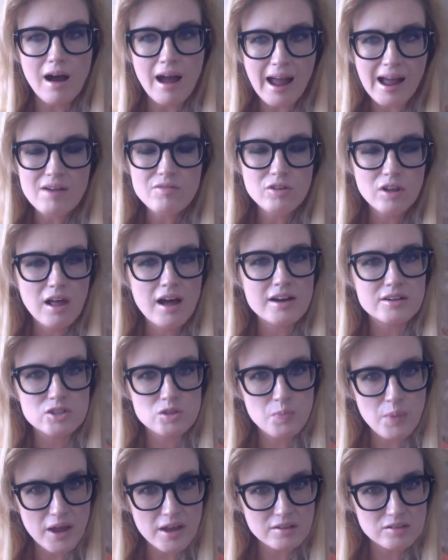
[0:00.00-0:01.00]
have a lot of
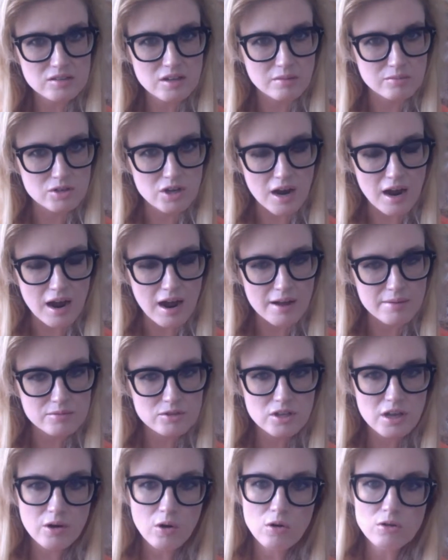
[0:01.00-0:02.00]
space
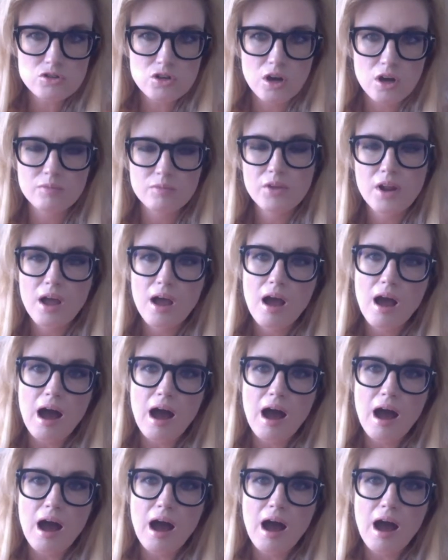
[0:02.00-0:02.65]
sometimes, and also,